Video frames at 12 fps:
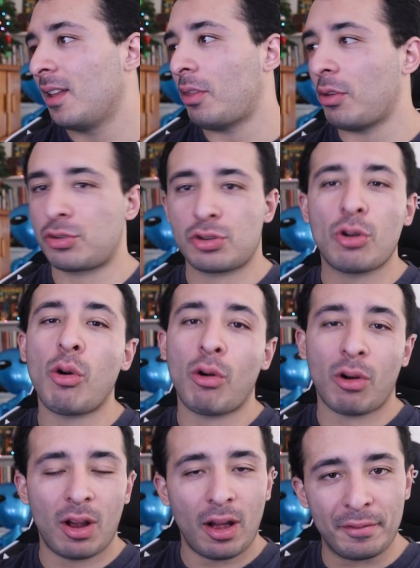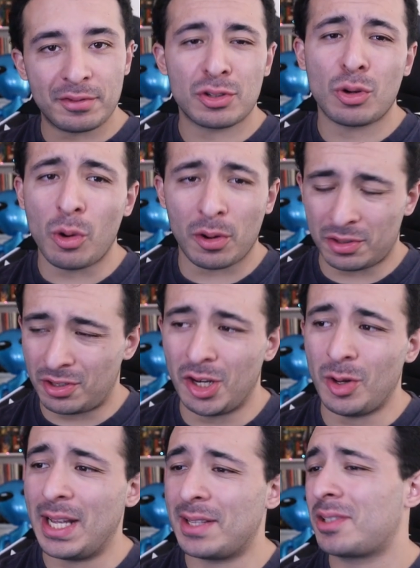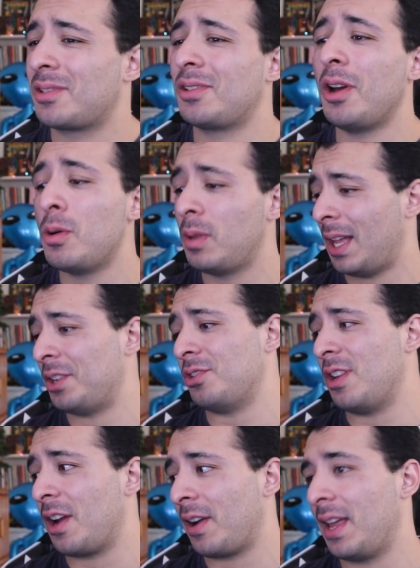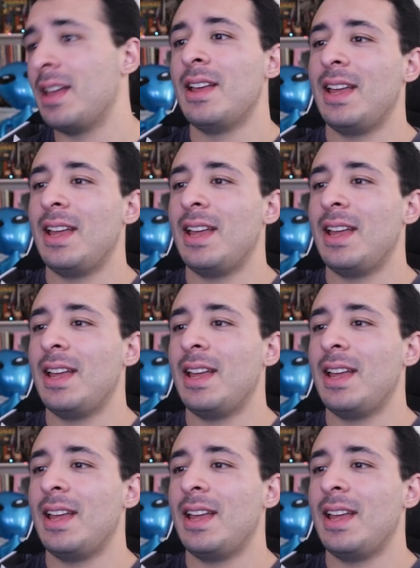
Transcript: the score of scores, dude. It's so legendary.